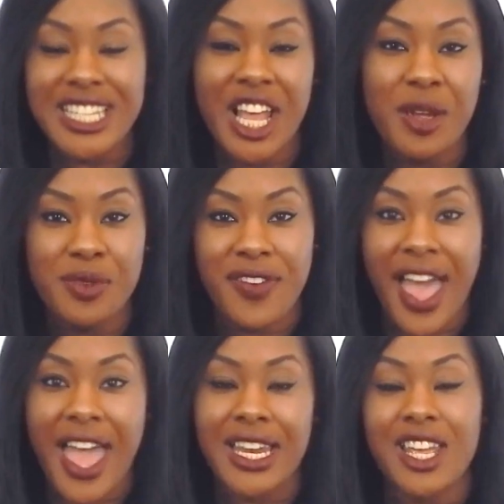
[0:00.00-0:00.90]
and I hope you've
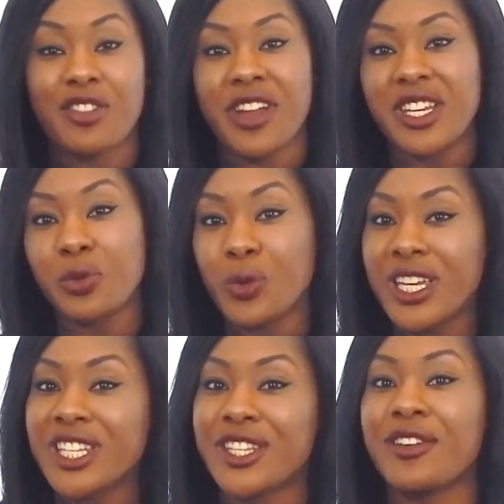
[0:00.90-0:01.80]
had a great
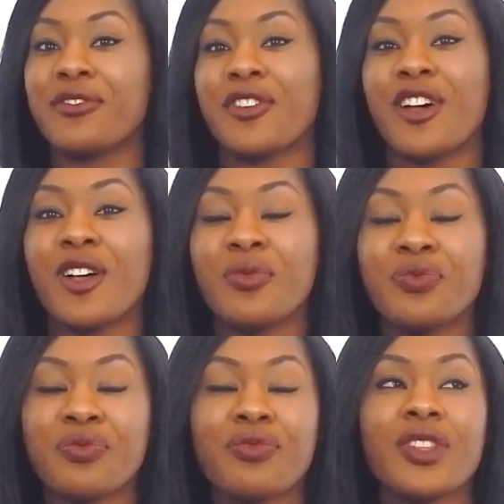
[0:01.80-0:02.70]
week so far.
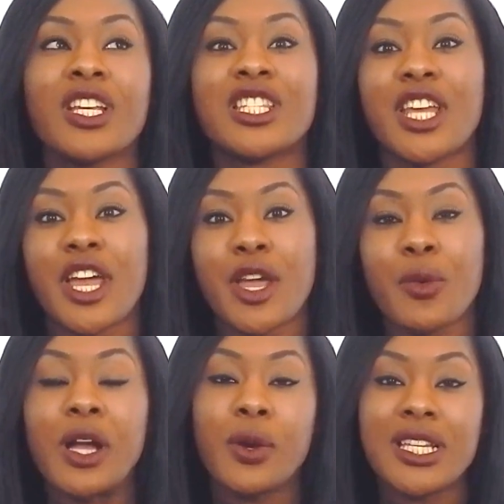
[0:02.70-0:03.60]
So
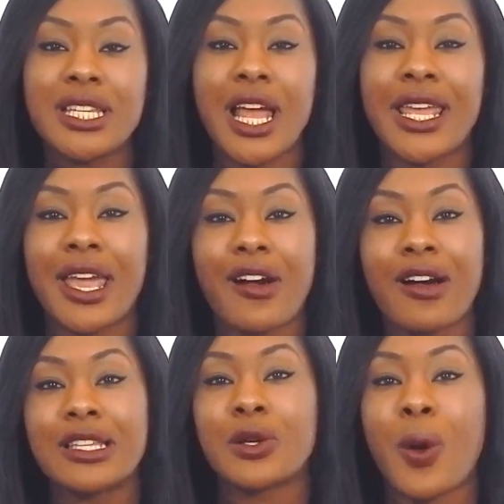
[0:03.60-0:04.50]
one question that I get
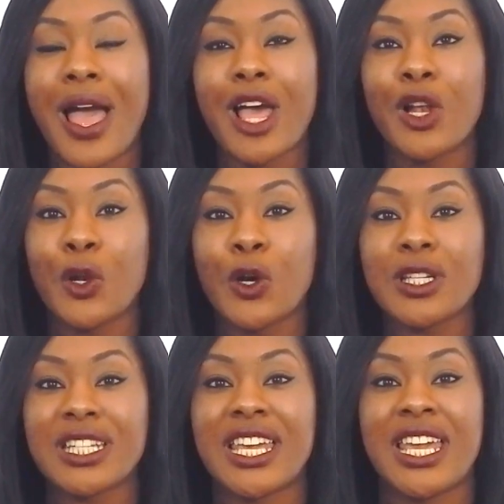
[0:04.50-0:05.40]
asked quite a
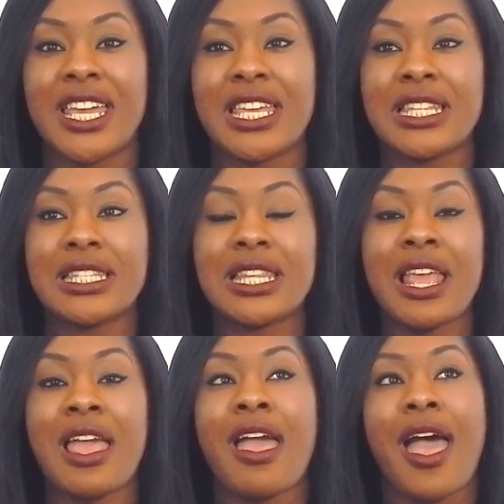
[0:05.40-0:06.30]
lot is,
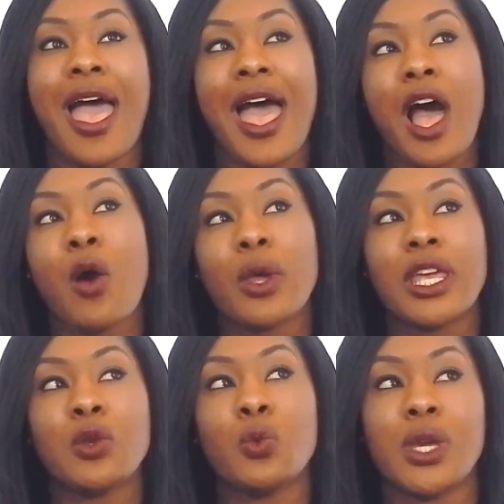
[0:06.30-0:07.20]
how
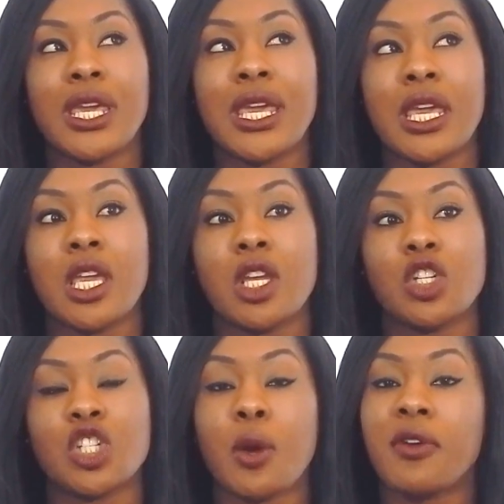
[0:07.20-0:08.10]
can we
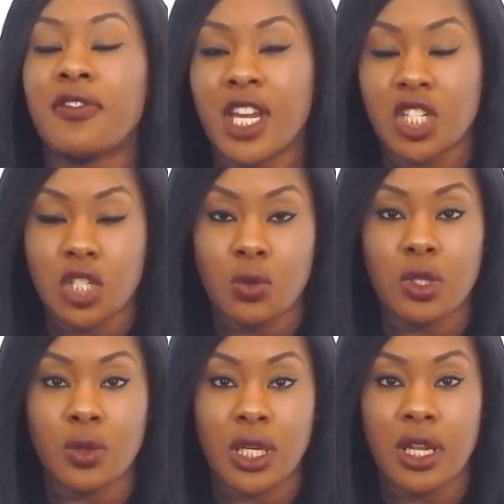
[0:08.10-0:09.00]
show affection
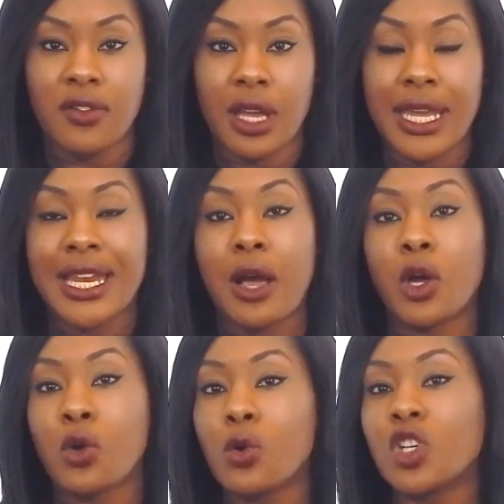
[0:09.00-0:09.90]
towards one another in
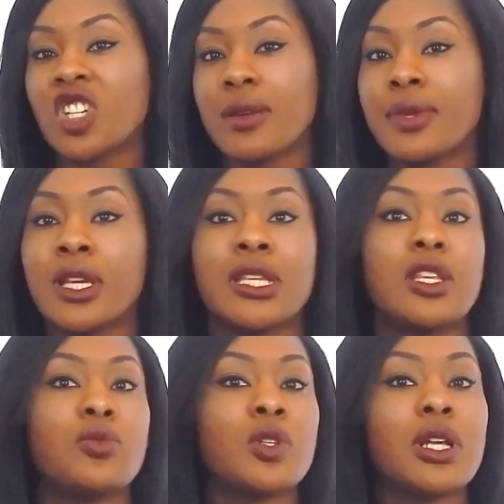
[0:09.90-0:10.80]
our courtship
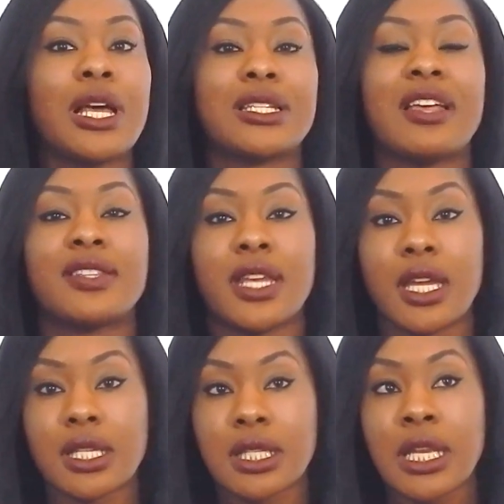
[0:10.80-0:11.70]
since we're not allowed to have
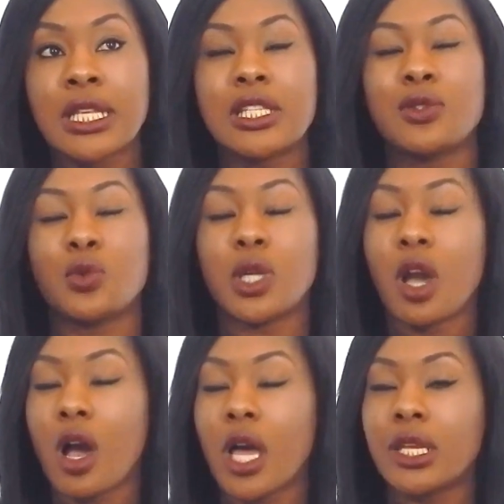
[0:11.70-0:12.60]
sex, since we
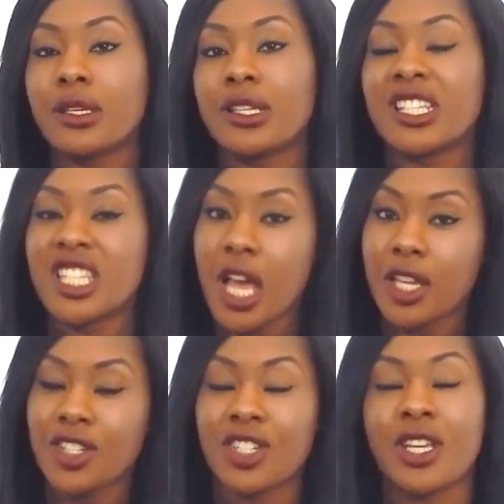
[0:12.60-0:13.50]
can't
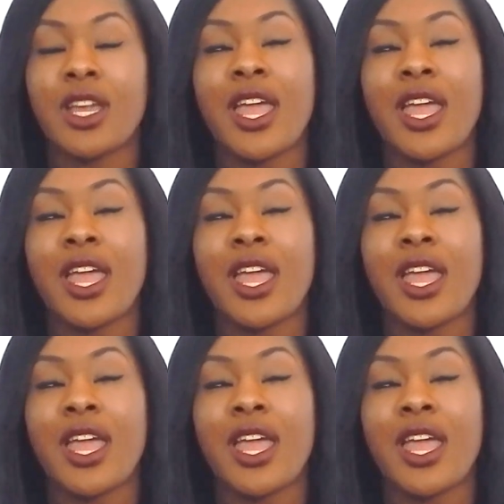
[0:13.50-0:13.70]
touch?